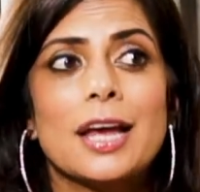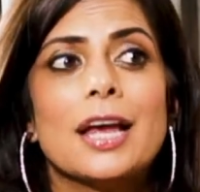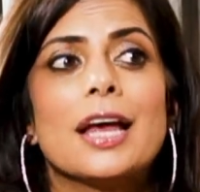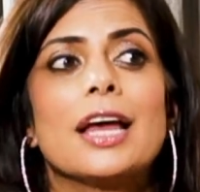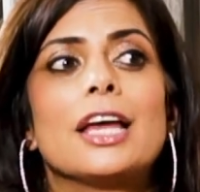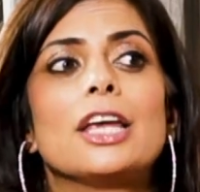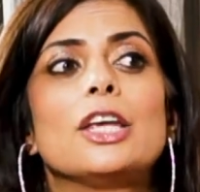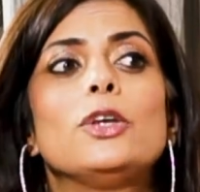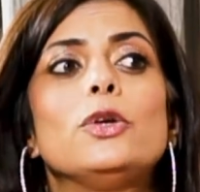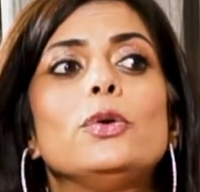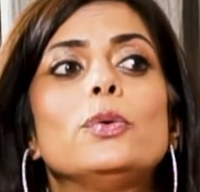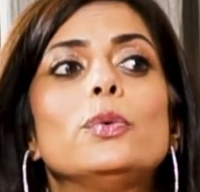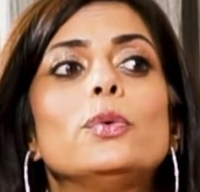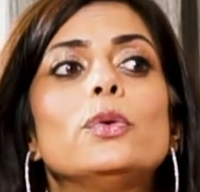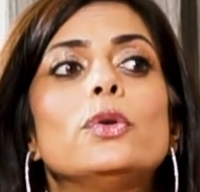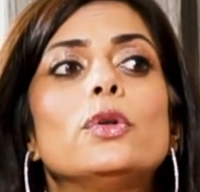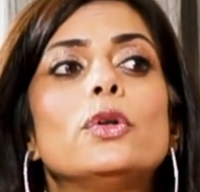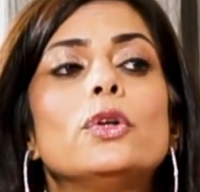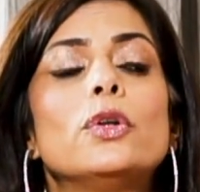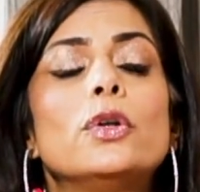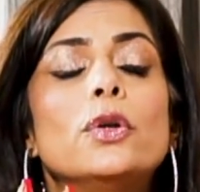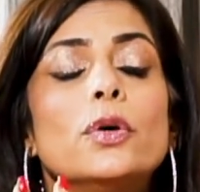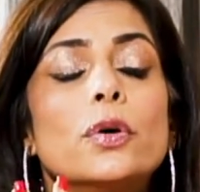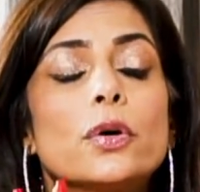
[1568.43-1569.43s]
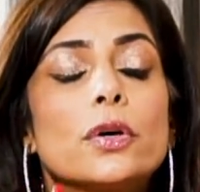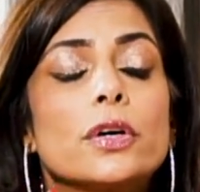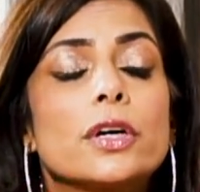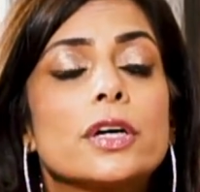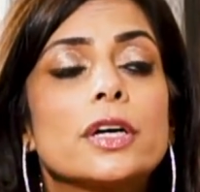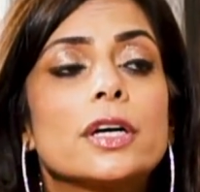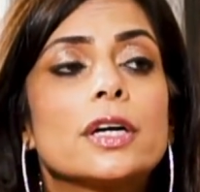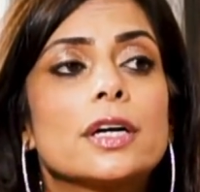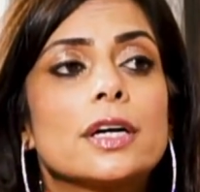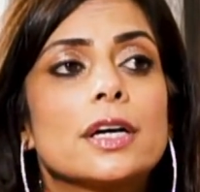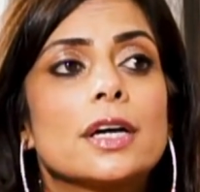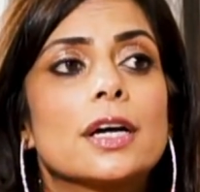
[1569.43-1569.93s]
You look
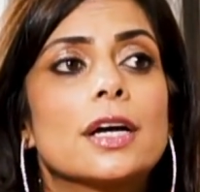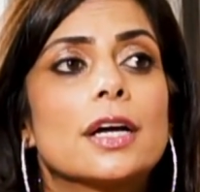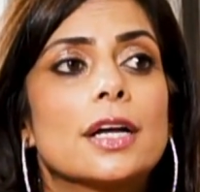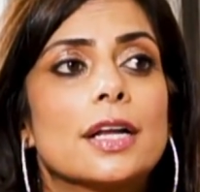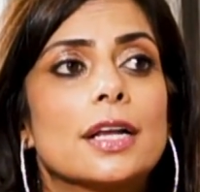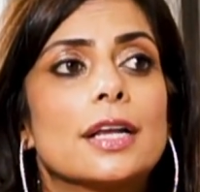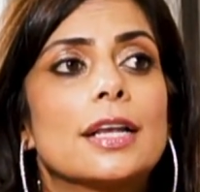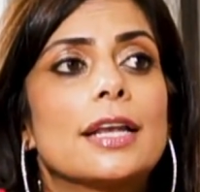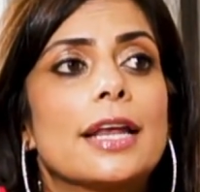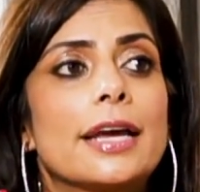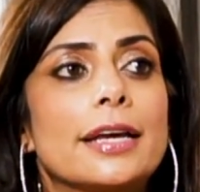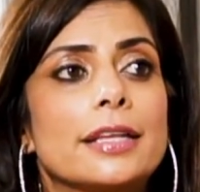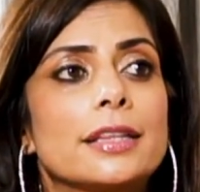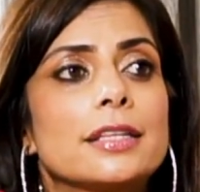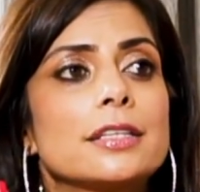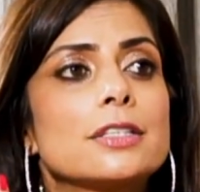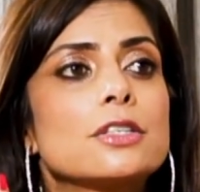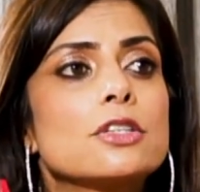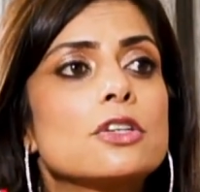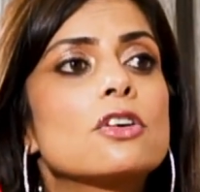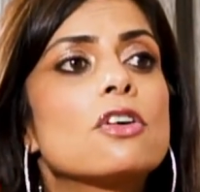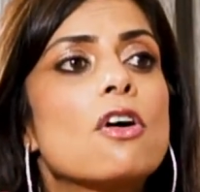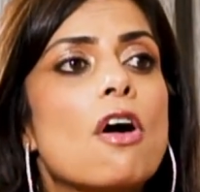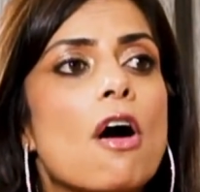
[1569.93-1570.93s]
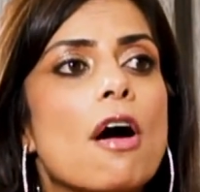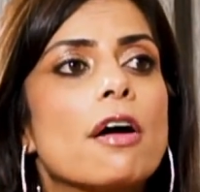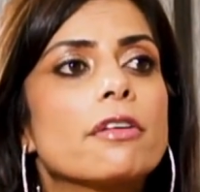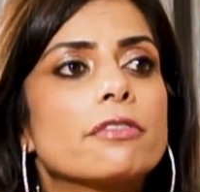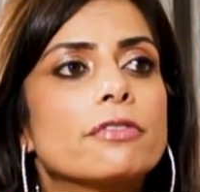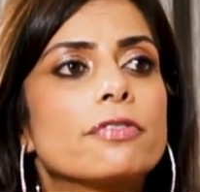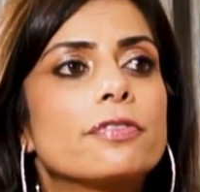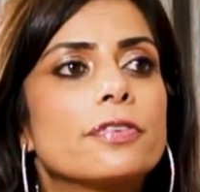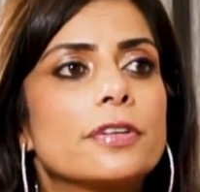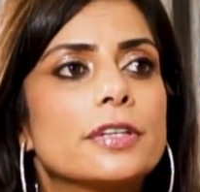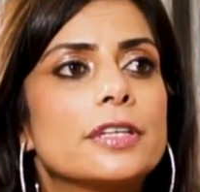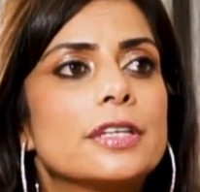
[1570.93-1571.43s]
like this
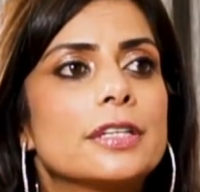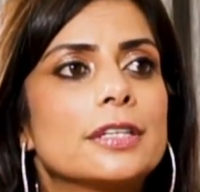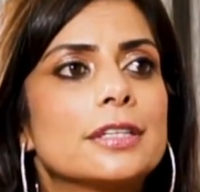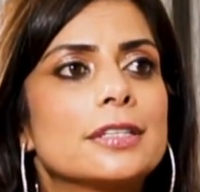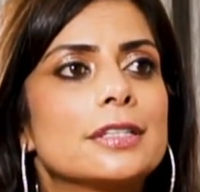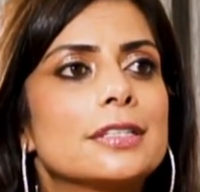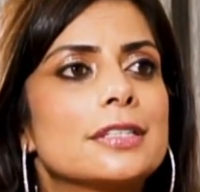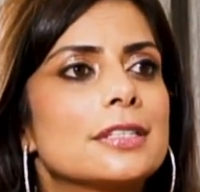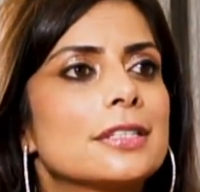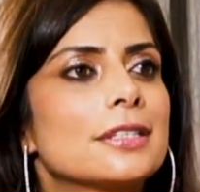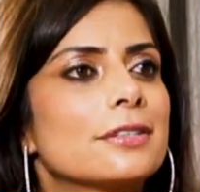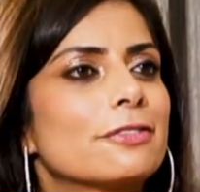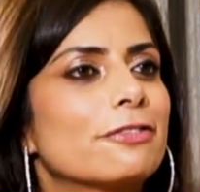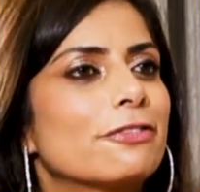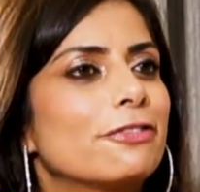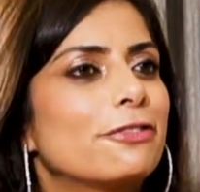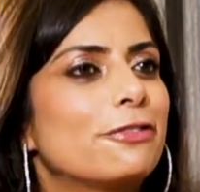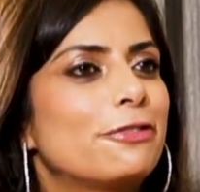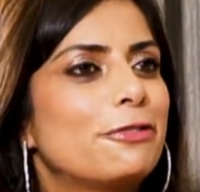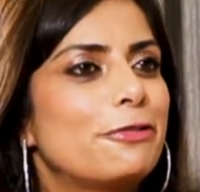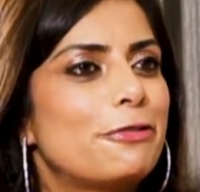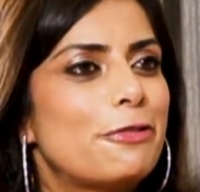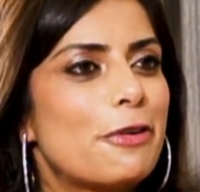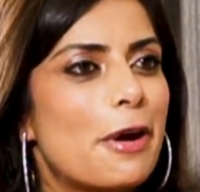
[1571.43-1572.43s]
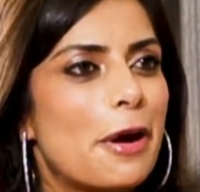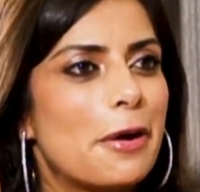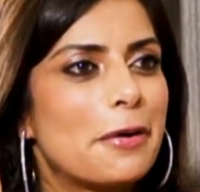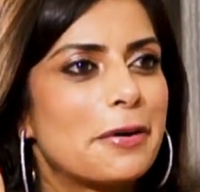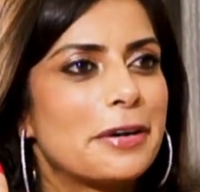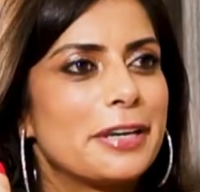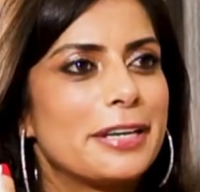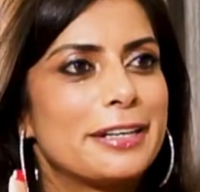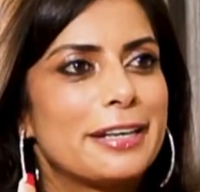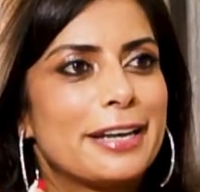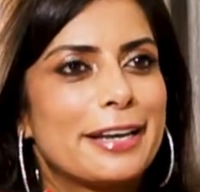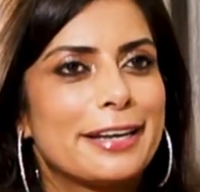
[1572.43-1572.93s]
confident,
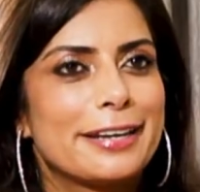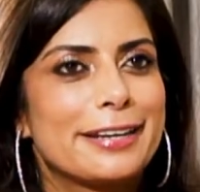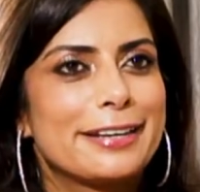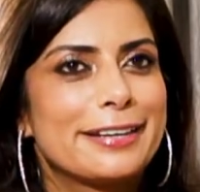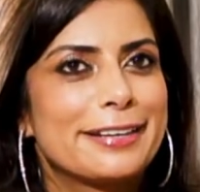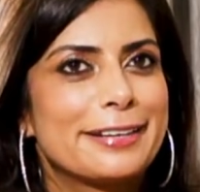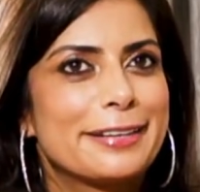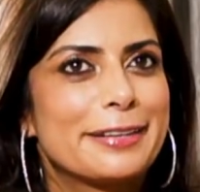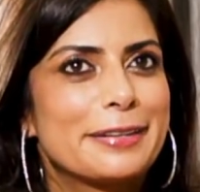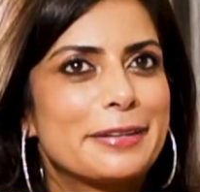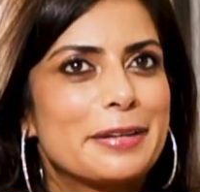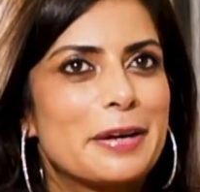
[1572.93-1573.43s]
very like,